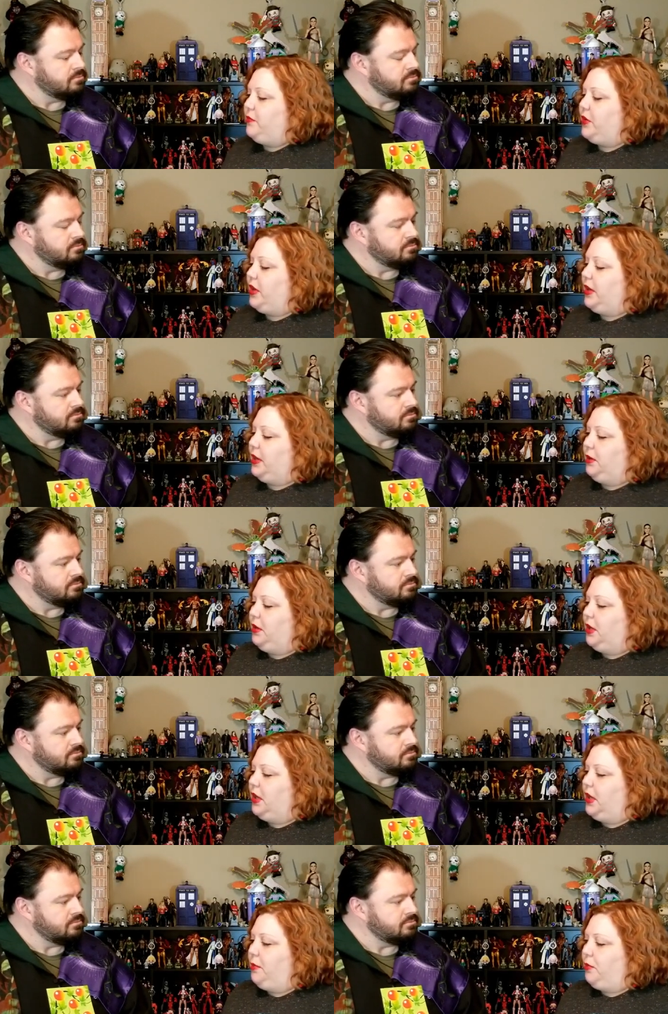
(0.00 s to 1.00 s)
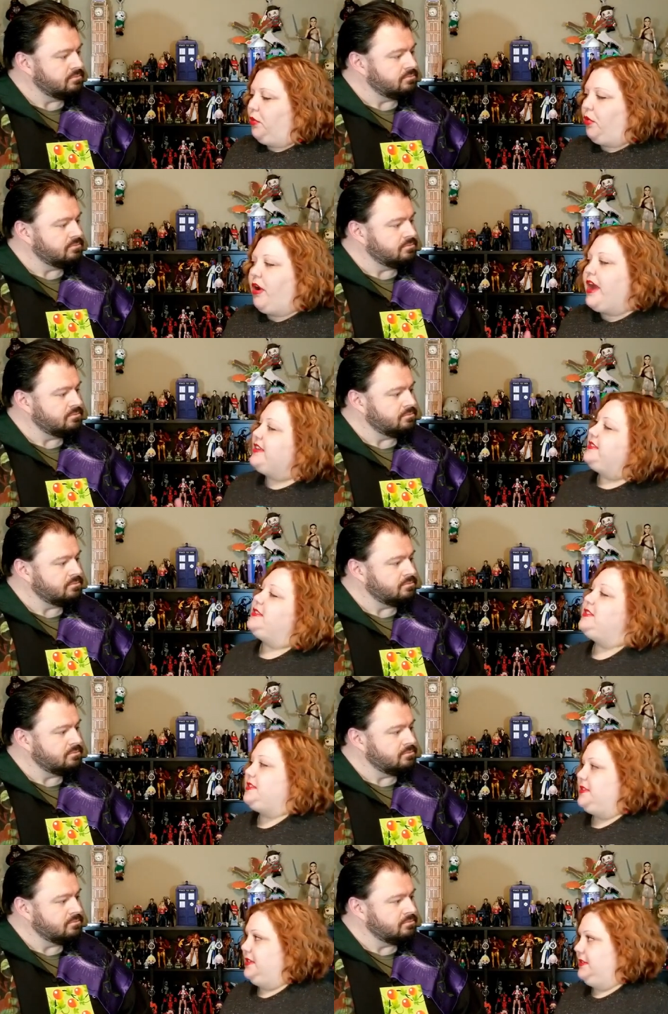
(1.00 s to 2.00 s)
Speaker 1: very
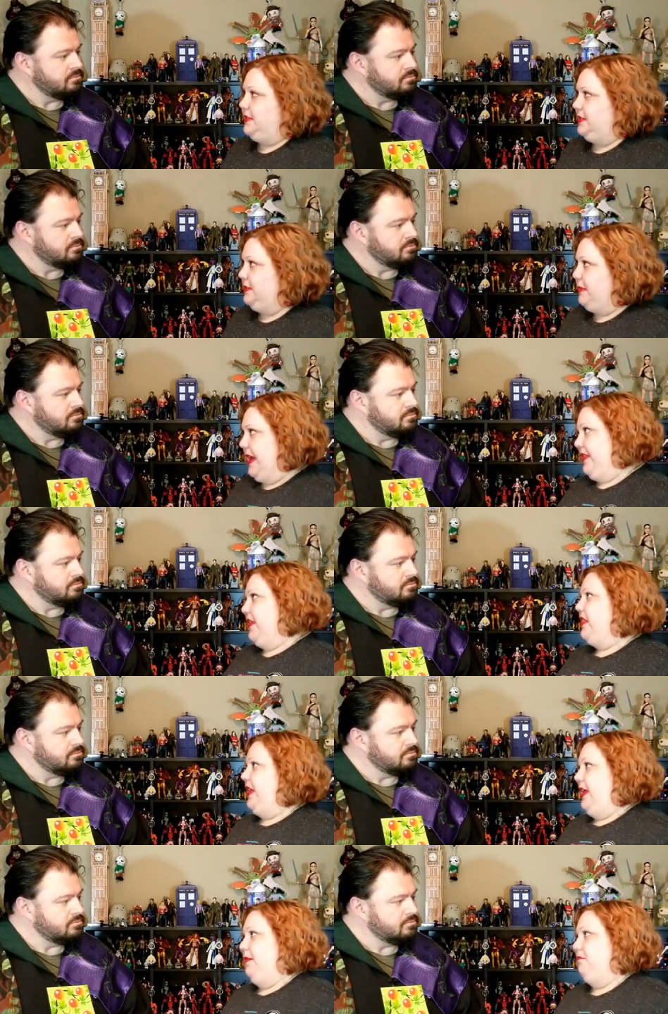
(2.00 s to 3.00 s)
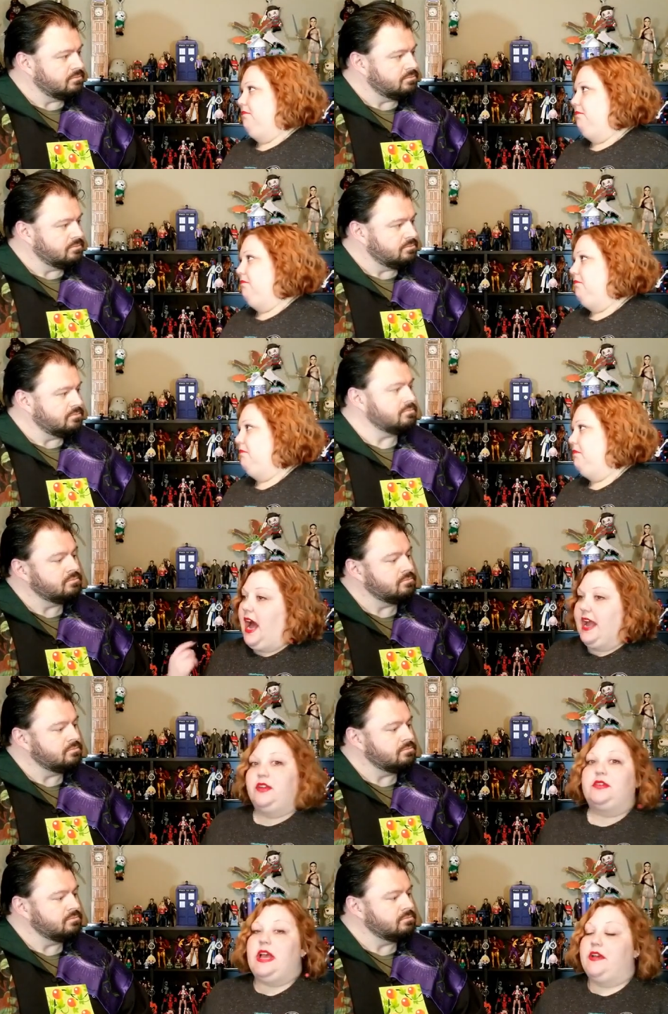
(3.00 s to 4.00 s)
impressed by the theme. I
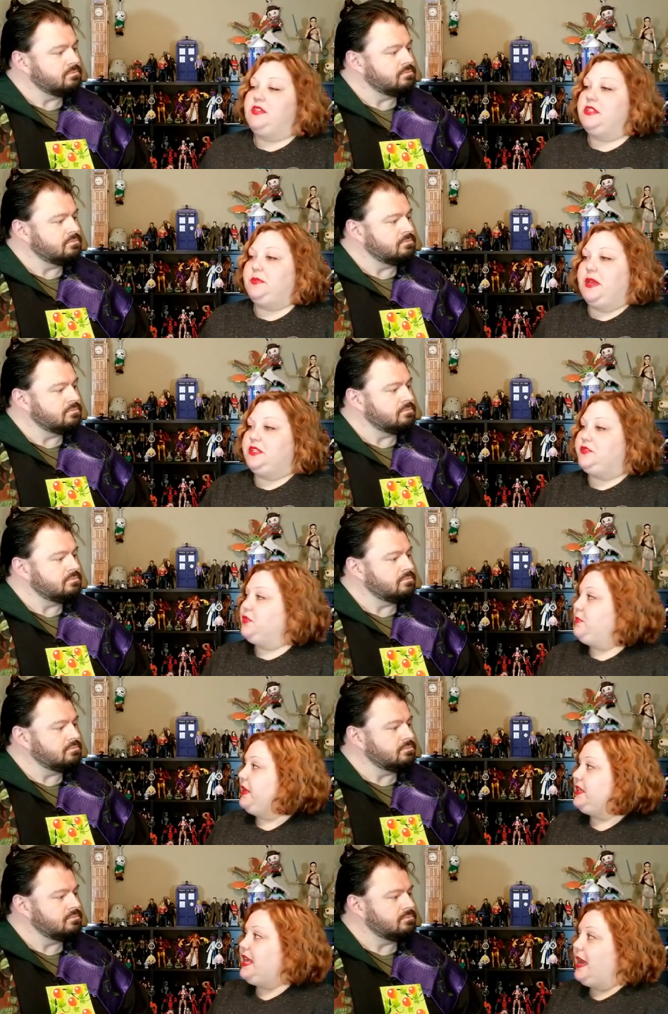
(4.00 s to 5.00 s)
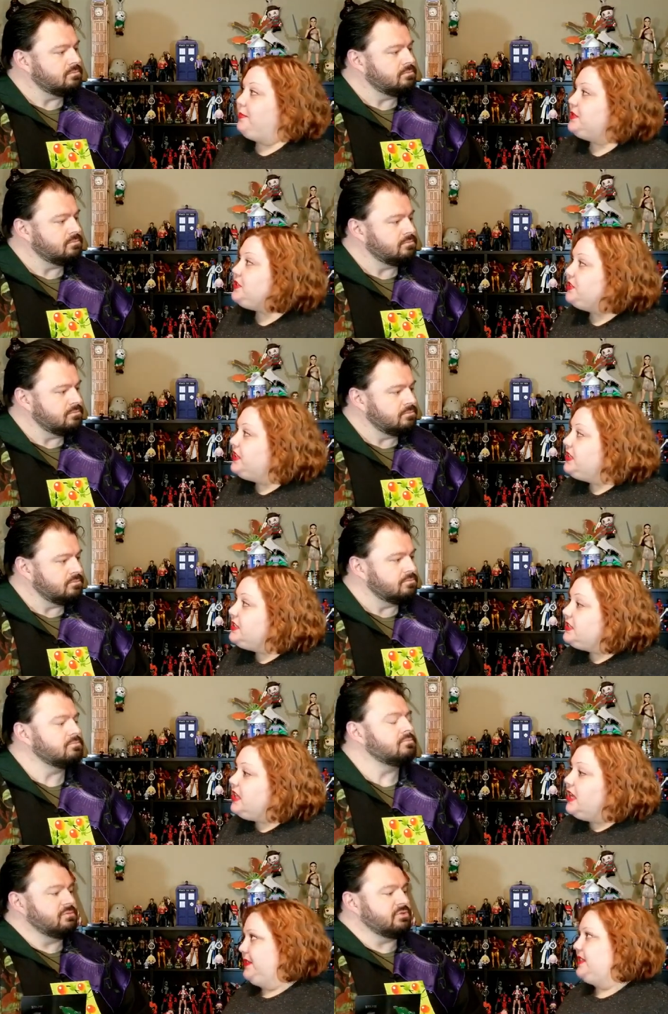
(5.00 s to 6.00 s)
don't have the space for big
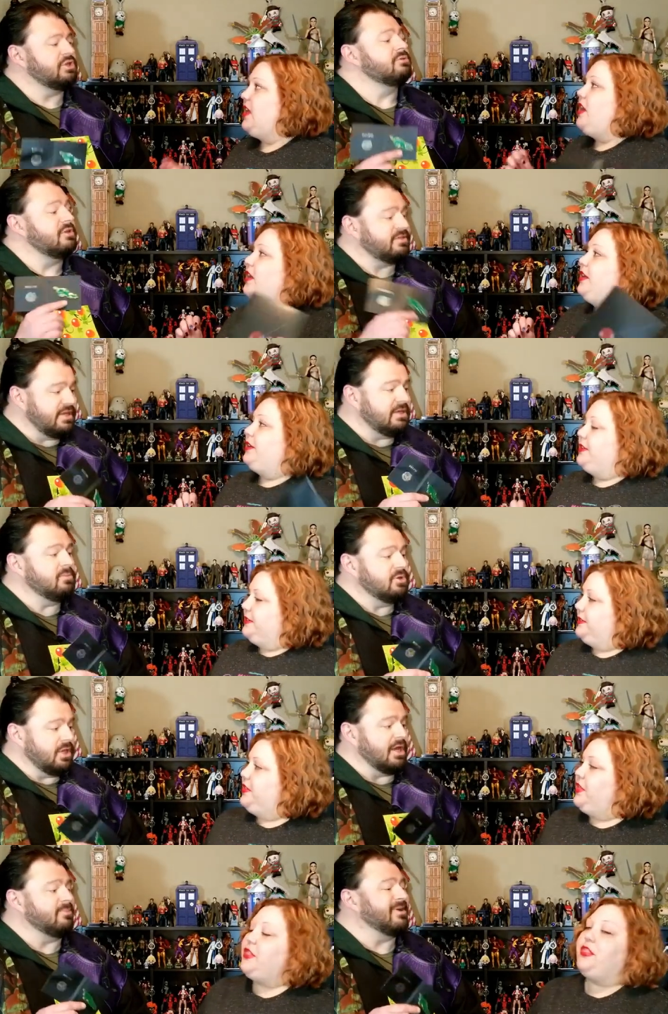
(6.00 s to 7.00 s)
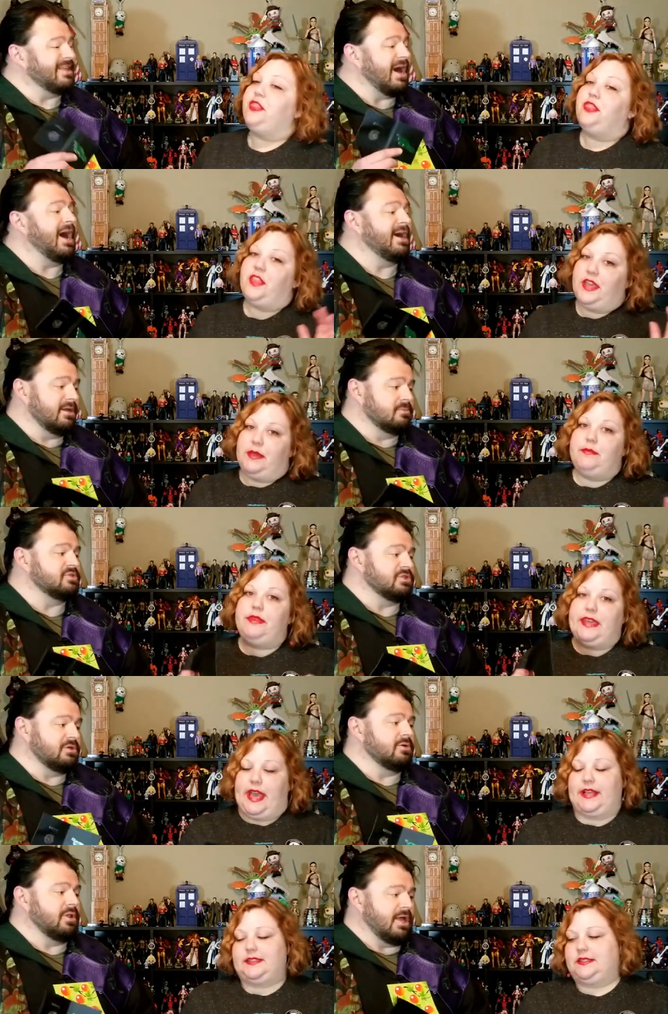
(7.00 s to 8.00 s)
tapestries.
Speaker 2: So the theme
Speaker 1: you like, the but the theme, items you
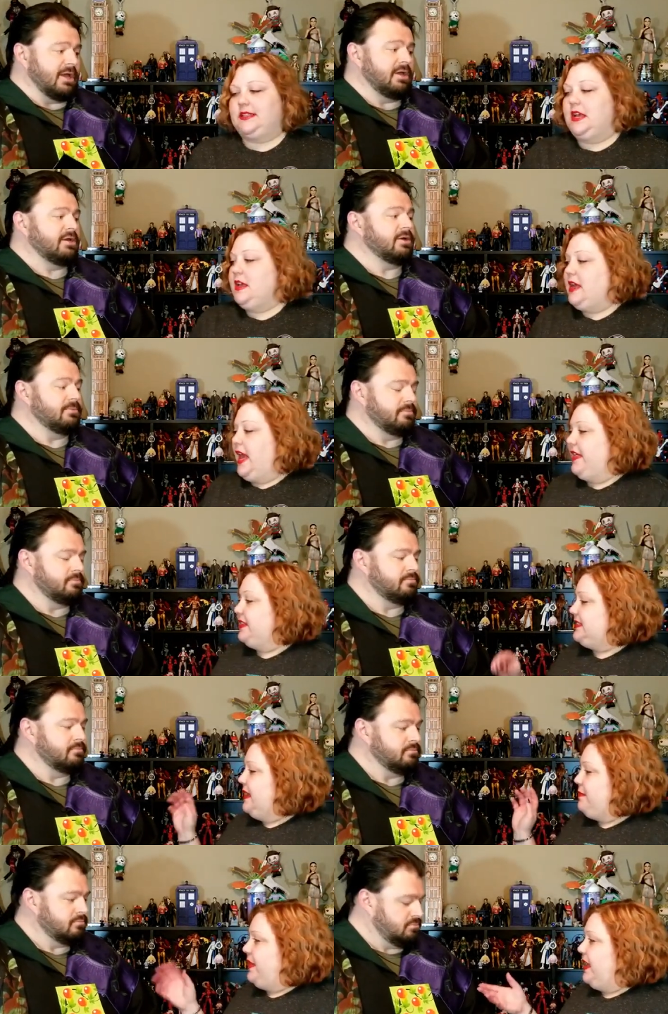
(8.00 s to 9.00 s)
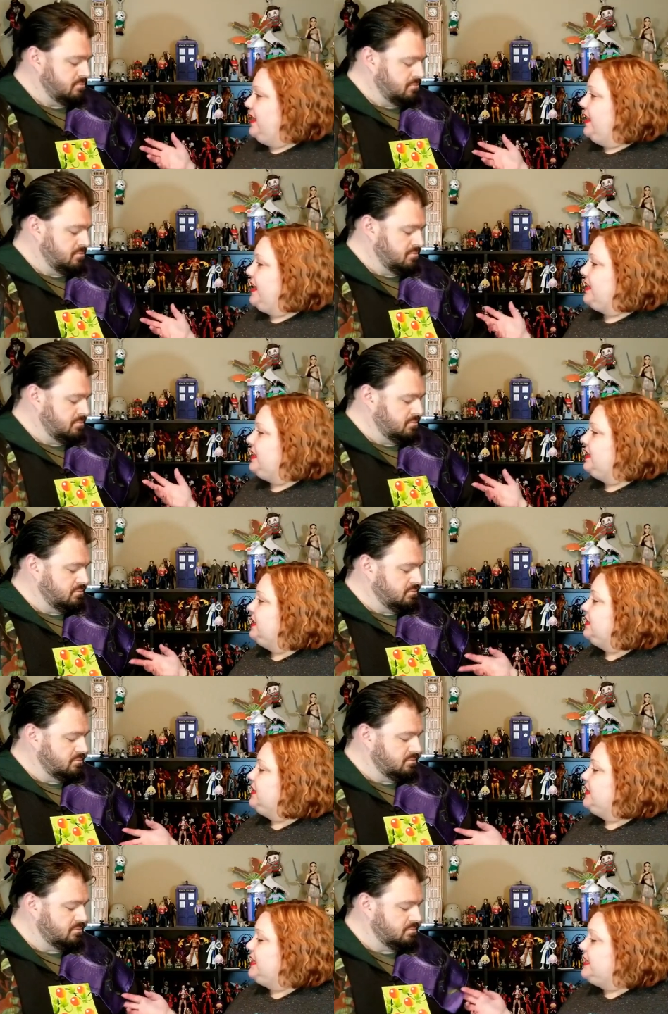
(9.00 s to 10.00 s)
yes. don't like. And the same thing, like
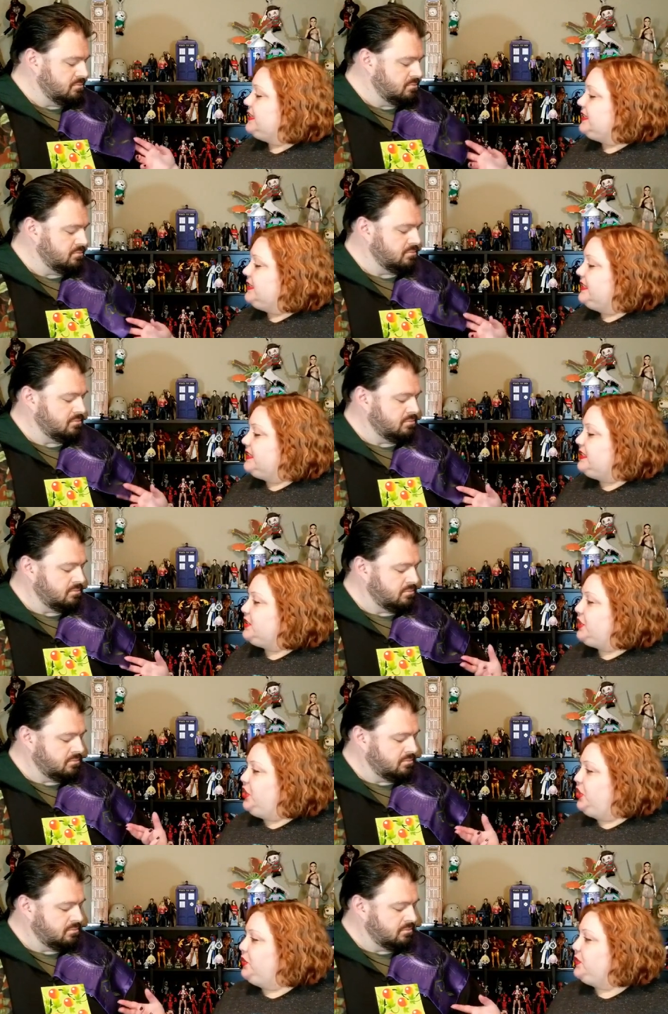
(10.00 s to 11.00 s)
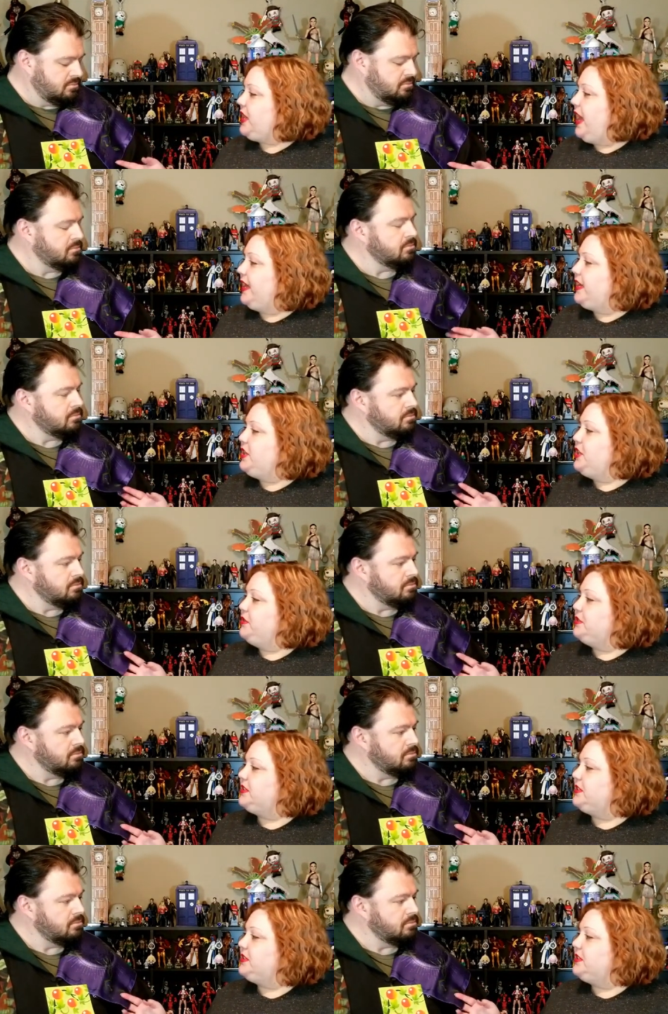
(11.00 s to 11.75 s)
the this this is cute. I can use.